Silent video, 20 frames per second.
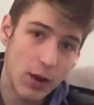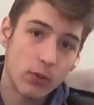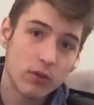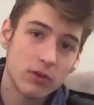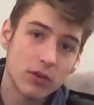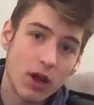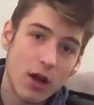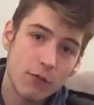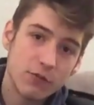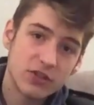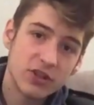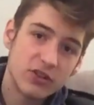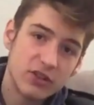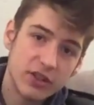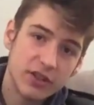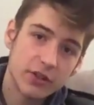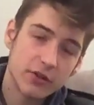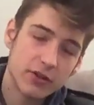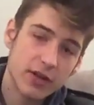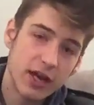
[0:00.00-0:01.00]
I would love to
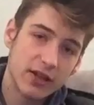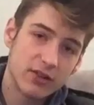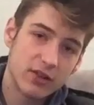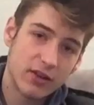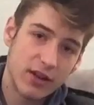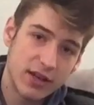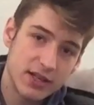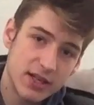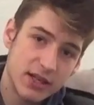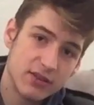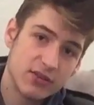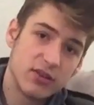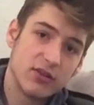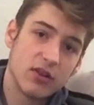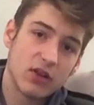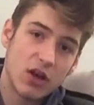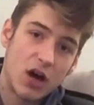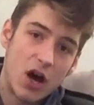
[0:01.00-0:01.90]
see your guys' ideas in the